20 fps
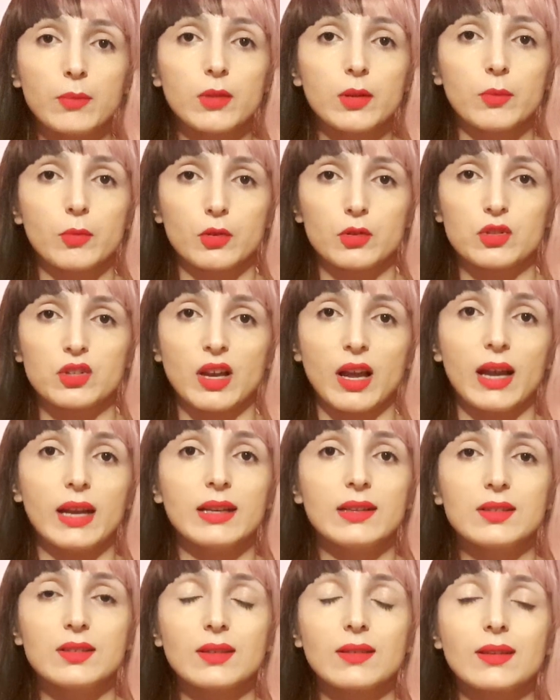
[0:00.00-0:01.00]
them on
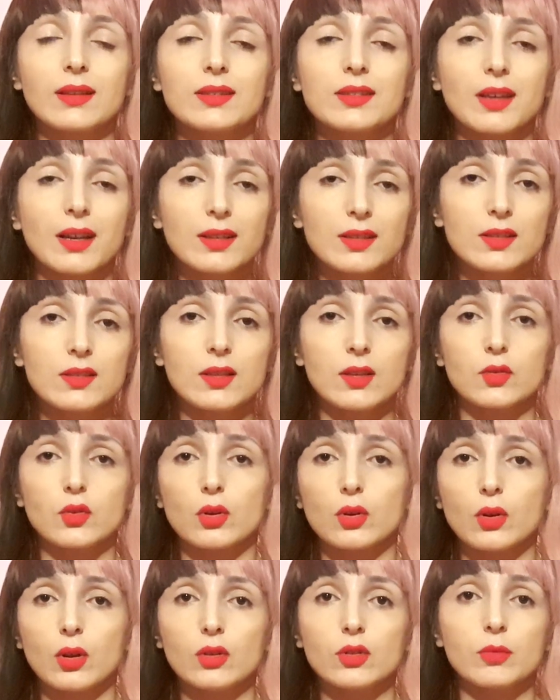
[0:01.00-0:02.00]
sites, the chances that
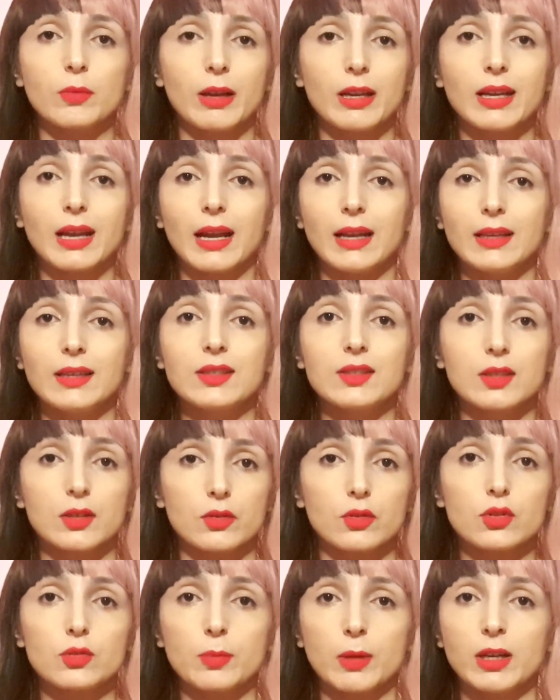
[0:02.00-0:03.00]
you're going to make any
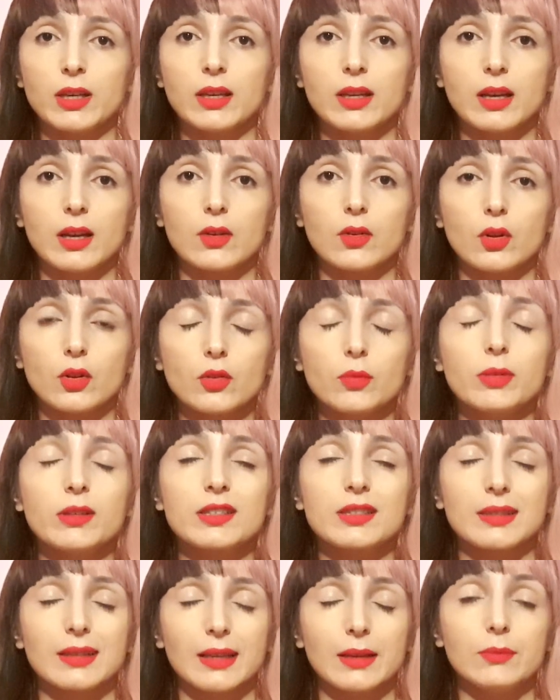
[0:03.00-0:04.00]
serious money are going to be
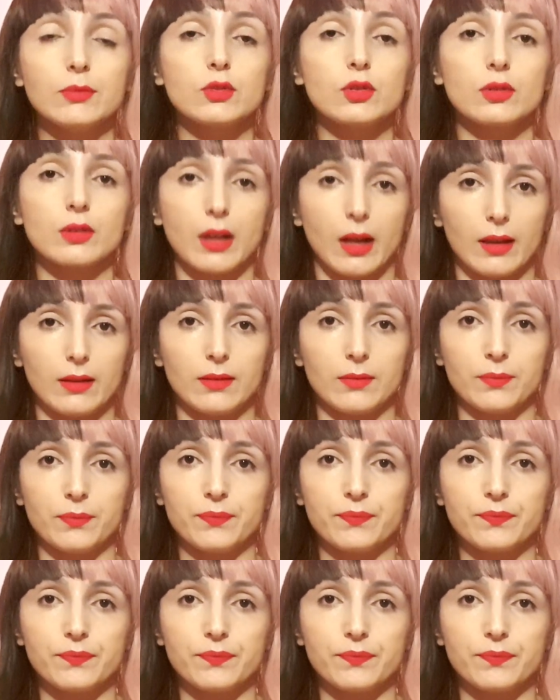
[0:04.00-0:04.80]
slim to none.